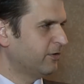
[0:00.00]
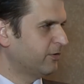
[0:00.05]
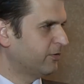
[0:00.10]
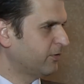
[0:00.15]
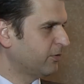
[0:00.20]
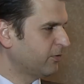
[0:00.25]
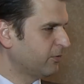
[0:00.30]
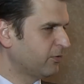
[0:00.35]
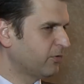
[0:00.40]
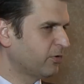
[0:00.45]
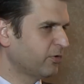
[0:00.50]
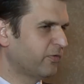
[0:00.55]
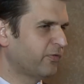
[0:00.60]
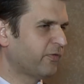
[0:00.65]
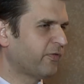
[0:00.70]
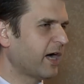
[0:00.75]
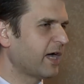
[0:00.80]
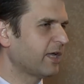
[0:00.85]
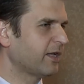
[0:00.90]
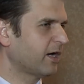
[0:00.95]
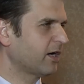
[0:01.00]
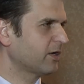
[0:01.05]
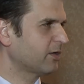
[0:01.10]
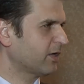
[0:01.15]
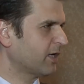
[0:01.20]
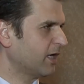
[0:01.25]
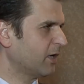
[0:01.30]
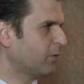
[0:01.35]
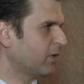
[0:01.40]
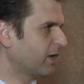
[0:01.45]
to find out,
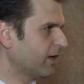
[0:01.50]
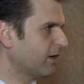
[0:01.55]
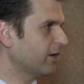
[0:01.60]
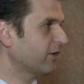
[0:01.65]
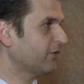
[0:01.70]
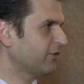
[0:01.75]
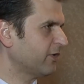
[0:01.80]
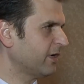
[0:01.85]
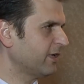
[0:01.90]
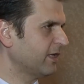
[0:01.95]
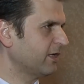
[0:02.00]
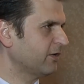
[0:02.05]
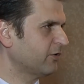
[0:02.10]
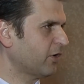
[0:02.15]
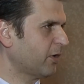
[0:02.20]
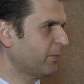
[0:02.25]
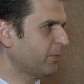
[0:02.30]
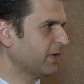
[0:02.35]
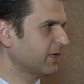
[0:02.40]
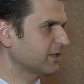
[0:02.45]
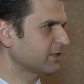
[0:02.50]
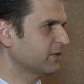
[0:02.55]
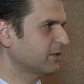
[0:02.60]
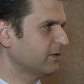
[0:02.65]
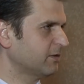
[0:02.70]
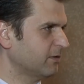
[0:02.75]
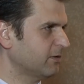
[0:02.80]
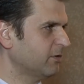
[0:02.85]
okay, what are the trending topics,